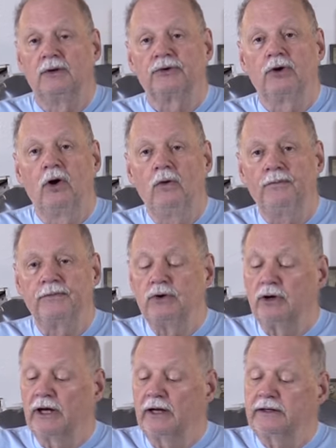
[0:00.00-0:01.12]
So
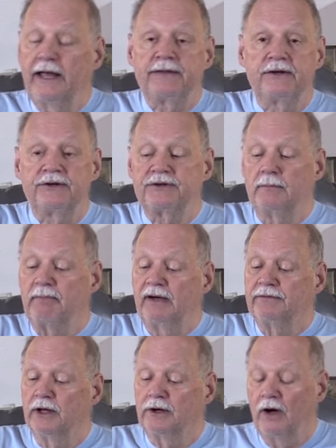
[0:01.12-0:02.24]
you can take this and
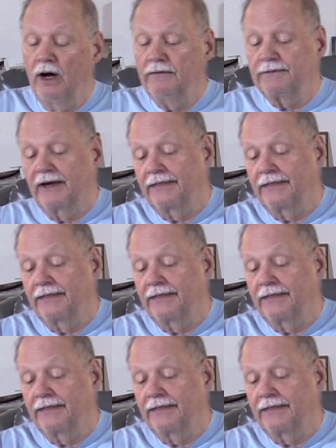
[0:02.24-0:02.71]
bevel it off.